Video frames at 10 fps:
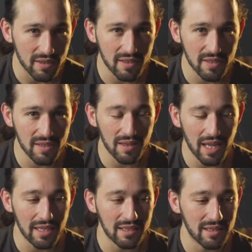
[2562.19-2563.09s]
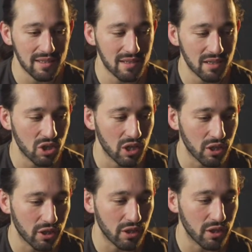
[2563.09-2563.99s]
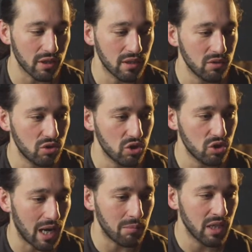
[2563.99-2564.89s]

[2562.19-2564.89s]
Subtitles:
this light did such a good job